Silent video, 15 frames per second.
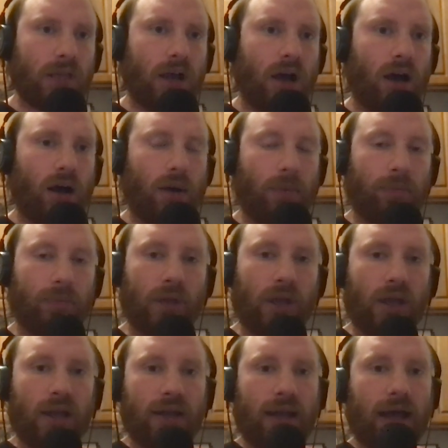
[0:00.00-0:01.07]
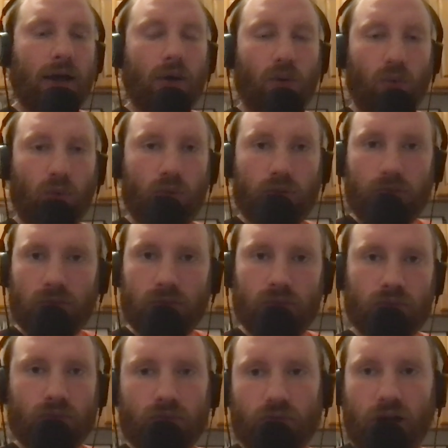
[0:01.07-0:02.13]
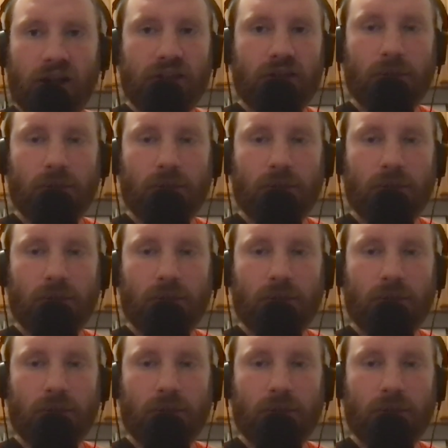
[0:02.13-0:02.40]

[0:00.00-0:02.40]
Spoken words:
Now, right,